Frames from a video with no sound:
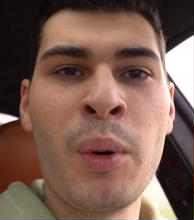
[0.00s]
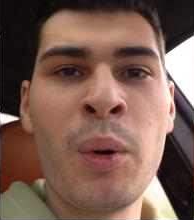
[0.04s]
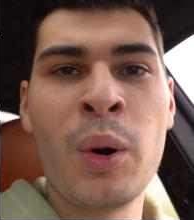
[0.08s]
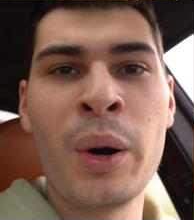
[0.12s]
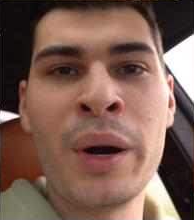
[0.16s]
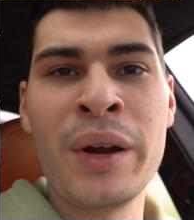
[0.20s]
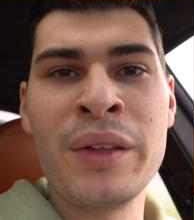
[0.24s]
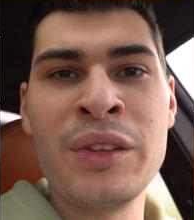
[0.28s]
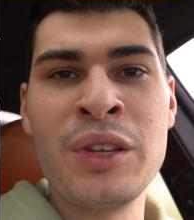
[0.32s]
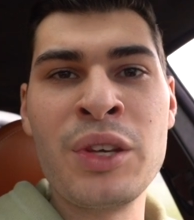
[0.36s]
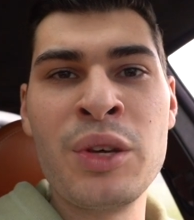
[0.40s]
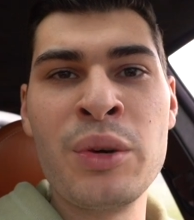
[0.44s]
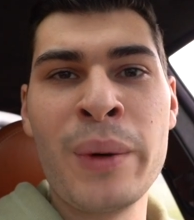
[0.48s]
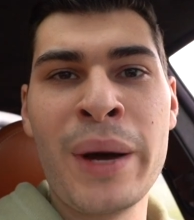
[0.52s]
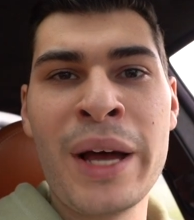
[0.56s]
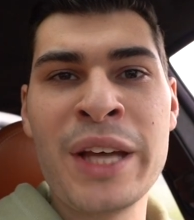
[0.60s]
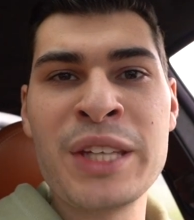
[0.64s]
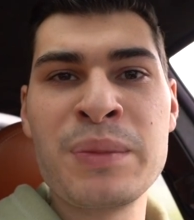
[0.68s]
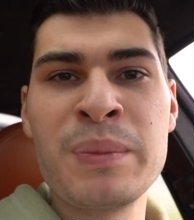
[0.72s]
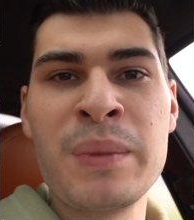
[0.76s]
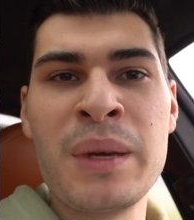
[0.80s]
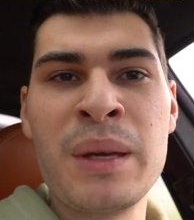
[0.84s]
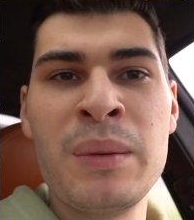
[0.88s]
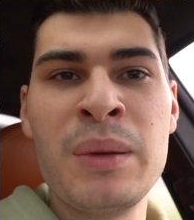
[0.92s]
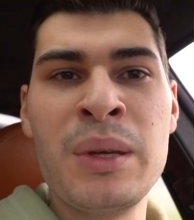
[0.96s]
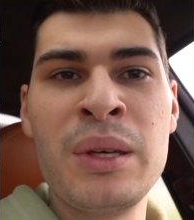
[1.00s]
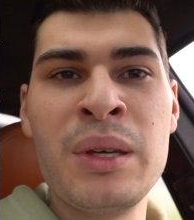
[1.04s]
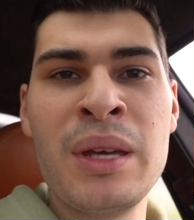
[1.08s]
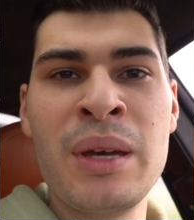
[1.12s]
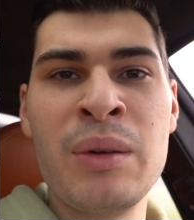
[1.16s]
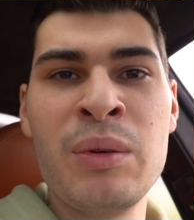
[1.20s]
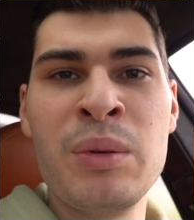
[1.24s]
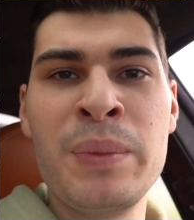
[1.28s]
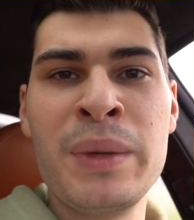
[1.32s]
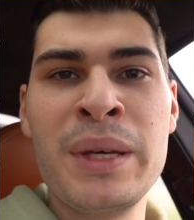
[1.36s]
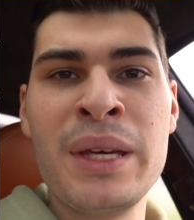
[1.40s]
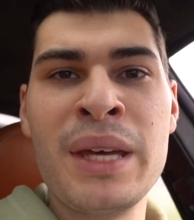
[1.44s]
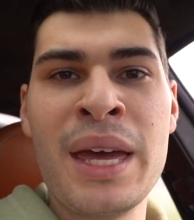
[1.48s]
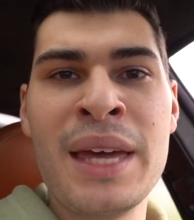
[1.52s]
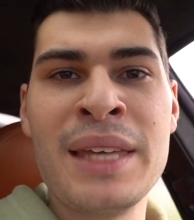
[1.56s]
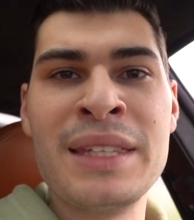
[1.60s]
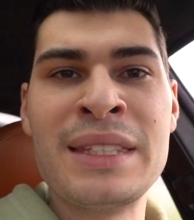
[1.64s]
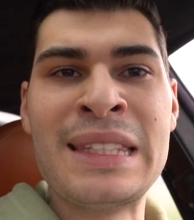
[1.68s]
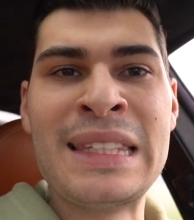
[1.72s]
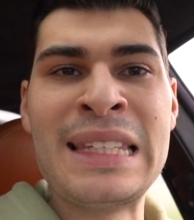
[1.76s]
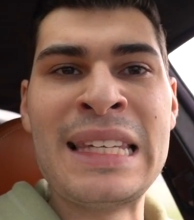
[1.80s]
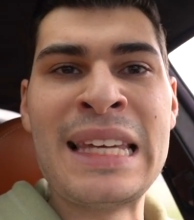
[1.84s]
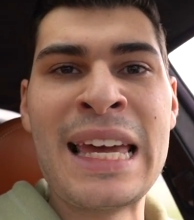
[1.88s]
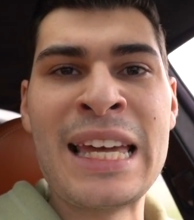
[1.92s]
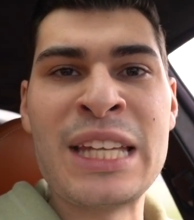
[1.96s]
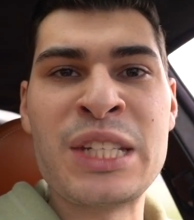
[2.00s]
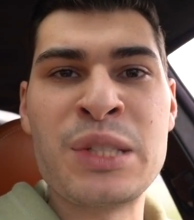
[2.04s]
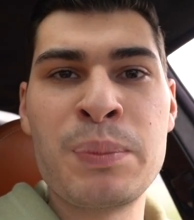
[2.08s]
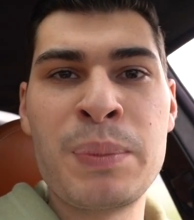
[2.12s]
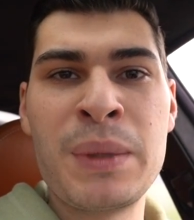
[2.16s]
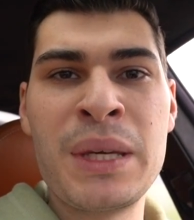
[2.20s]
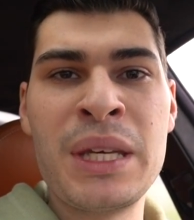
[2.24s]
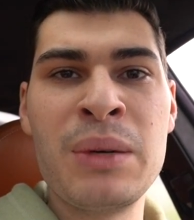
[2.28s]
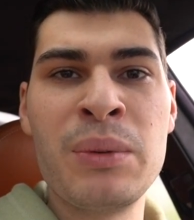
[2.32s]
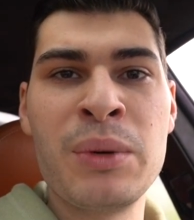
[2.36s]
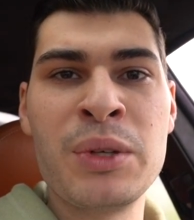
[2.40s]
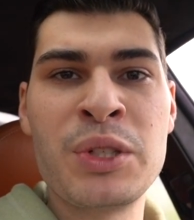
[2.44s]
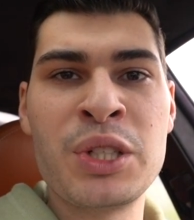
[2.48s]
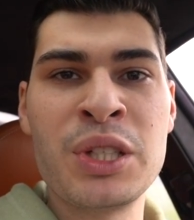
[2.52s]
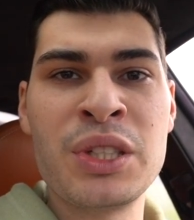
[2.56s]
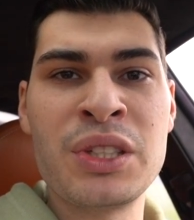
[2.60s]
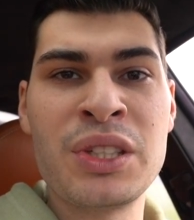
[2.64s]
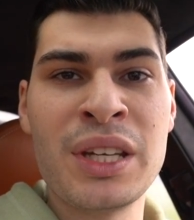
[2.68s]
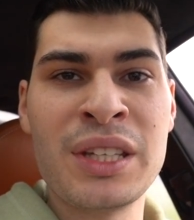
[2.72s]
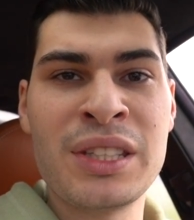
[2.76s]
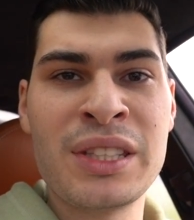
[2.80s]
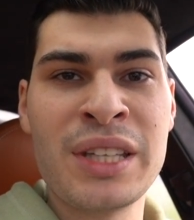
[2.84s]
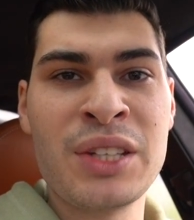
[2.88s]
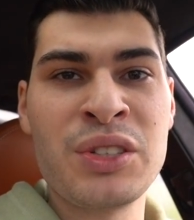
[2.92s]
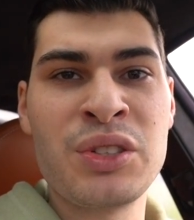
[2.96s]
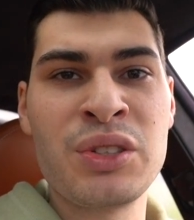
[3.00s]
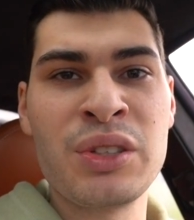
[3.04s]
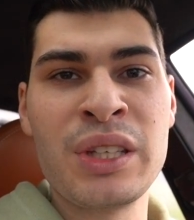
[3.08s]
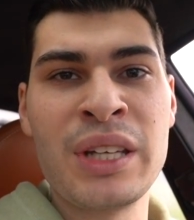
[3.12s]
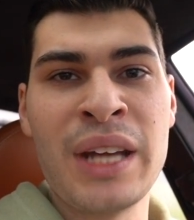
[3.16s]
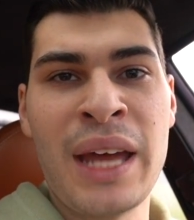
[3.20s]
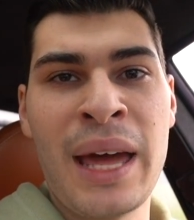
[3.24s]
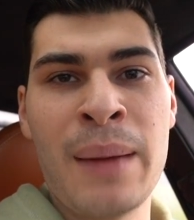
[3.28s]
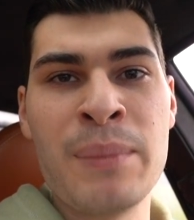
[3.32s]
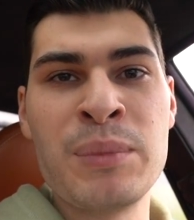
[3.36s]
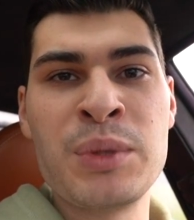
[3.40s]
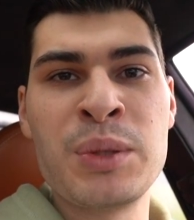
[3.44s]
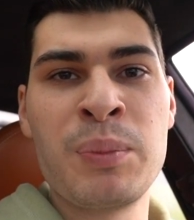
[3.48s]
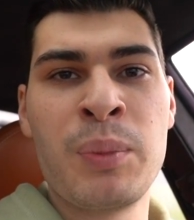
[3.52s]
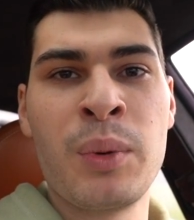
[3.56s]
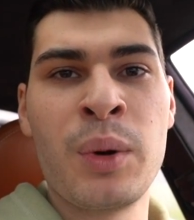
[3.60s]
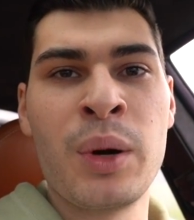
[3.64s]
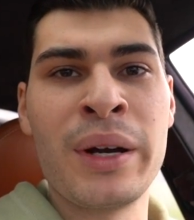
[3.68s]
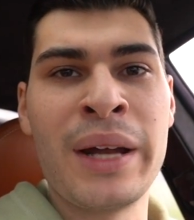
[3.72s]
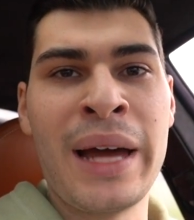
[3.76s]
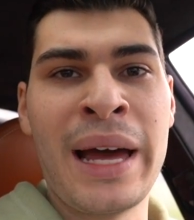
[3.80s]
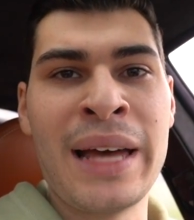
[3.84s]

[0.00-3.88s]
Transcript: or in the US maybe it would be a ZHP, which is essentially an M Sport.